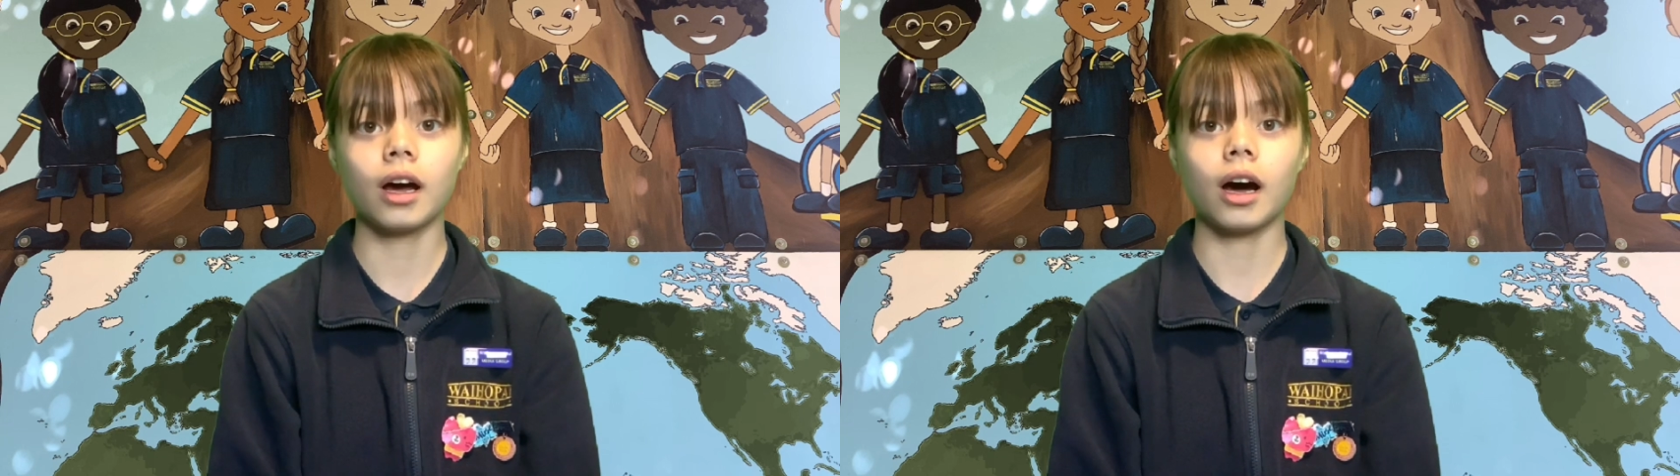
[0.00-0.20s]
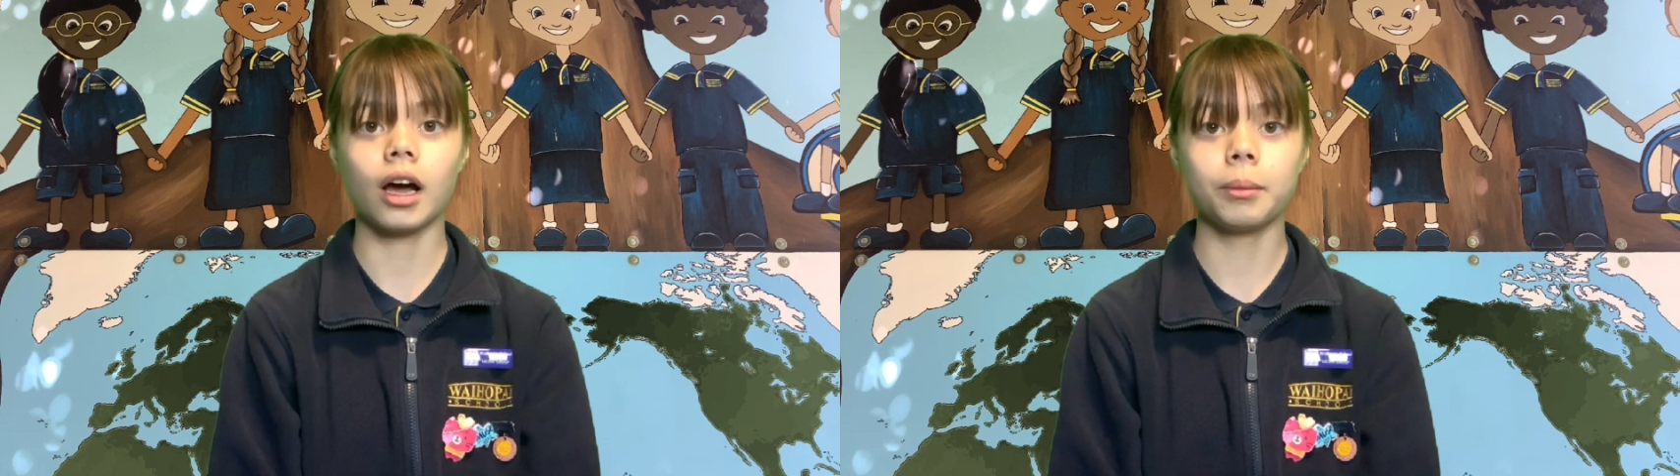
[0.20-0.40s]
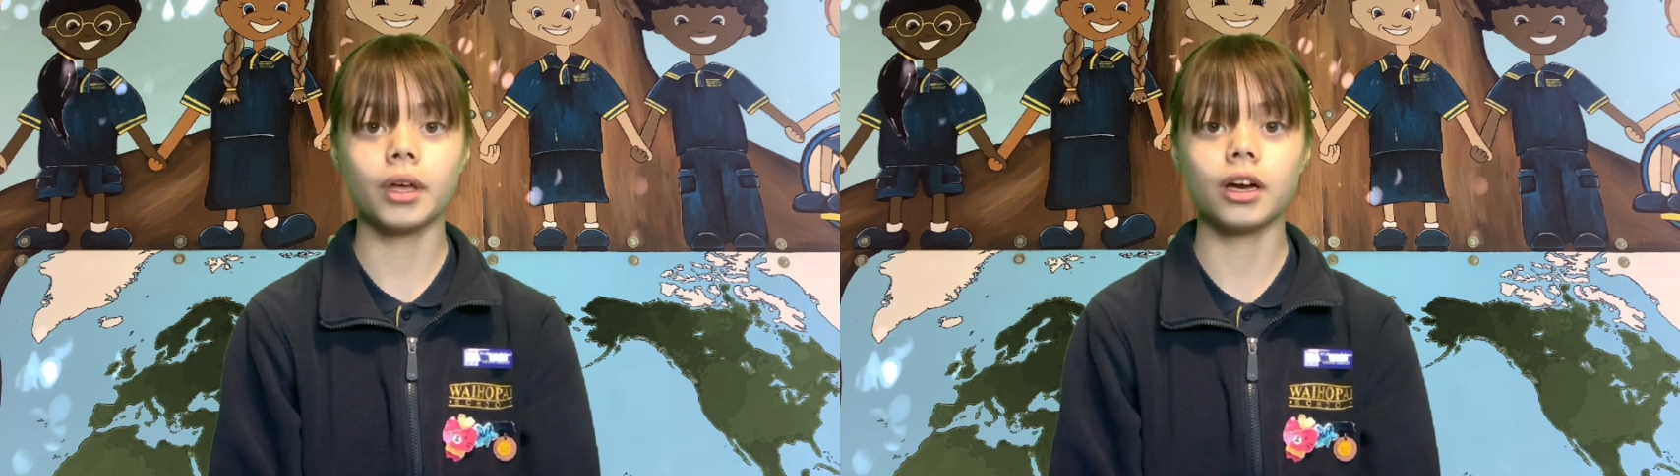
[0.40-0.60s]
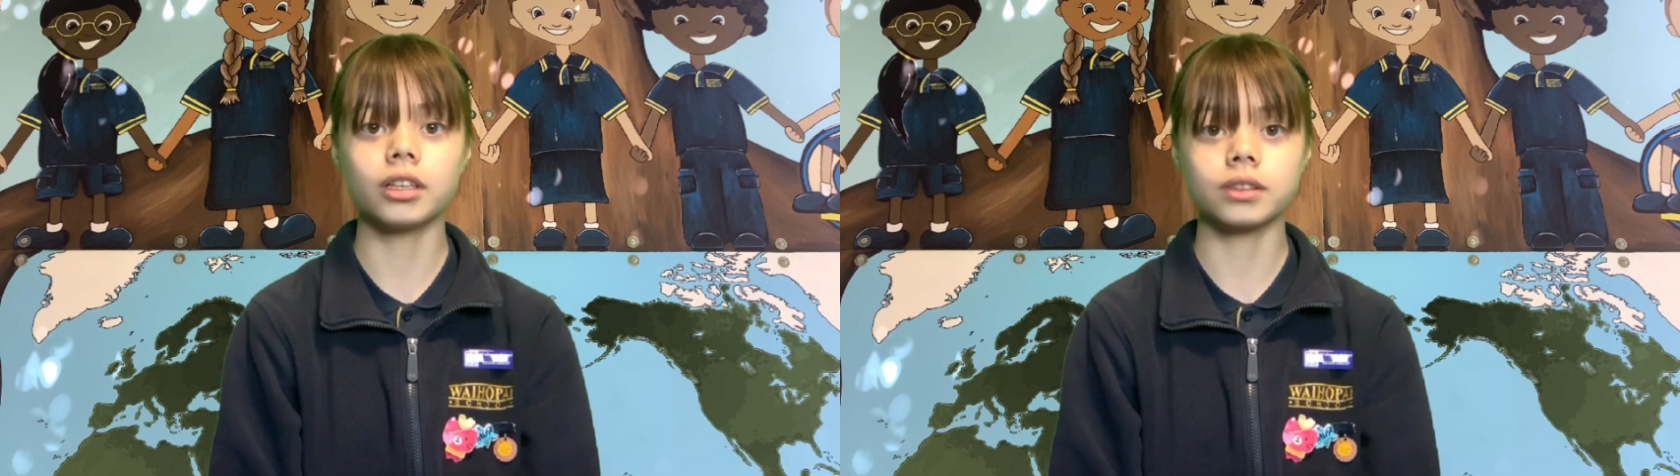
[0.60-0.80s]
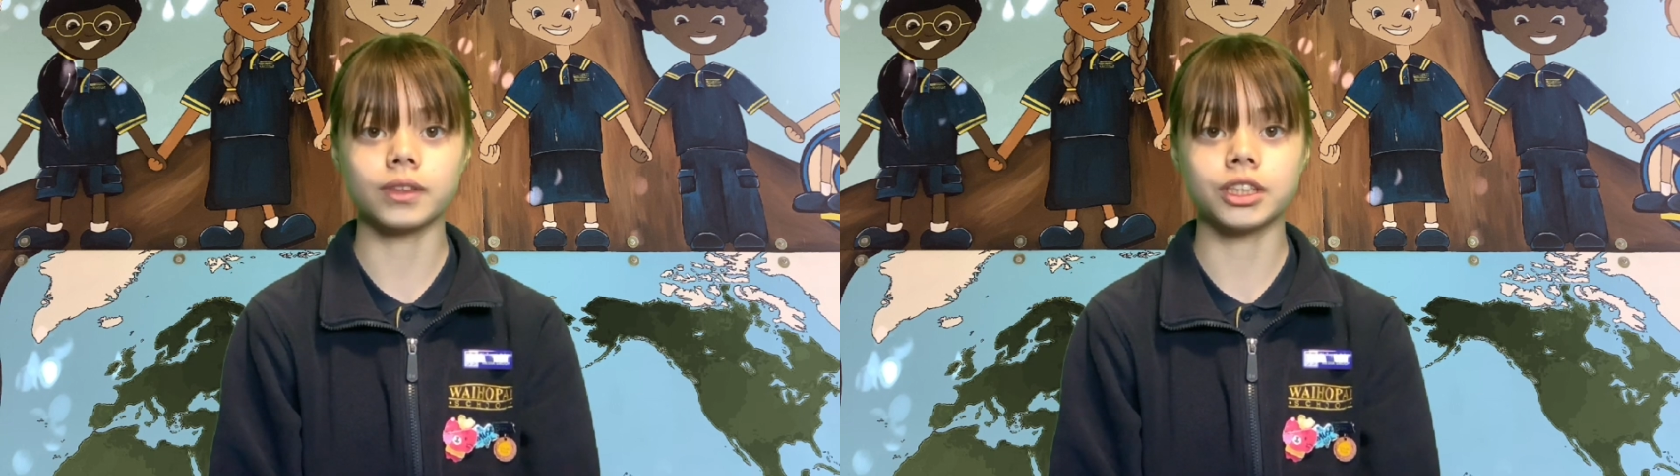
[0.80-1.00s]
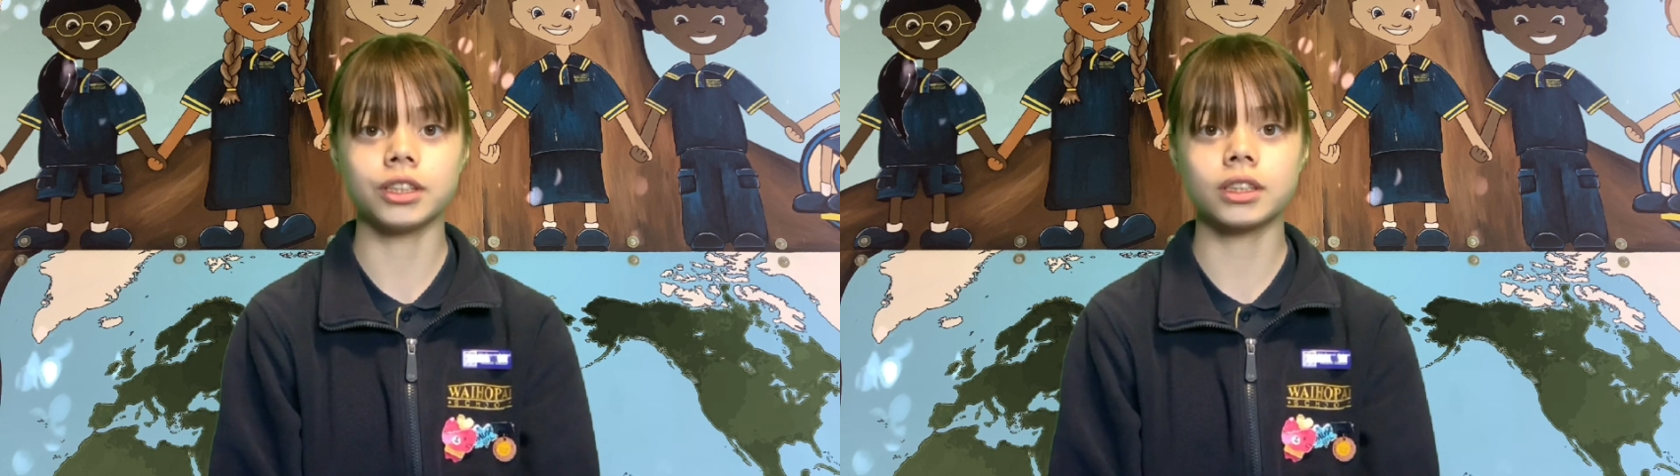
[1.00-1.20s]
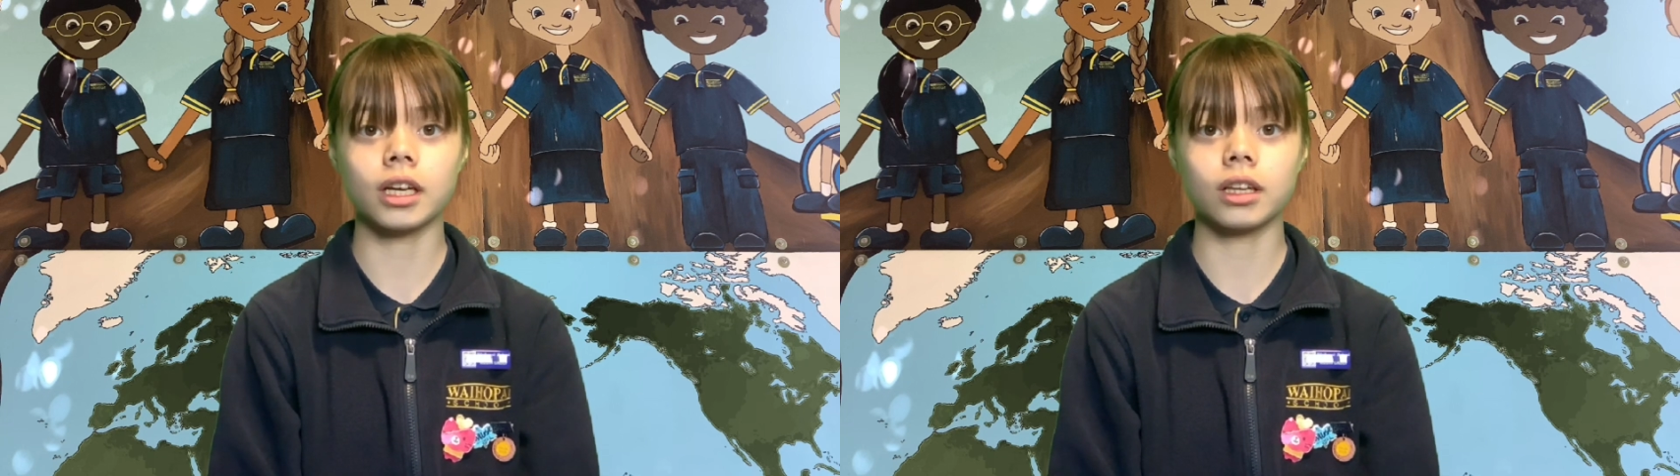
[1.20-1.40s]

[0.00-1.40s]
I'm your host for Tuesday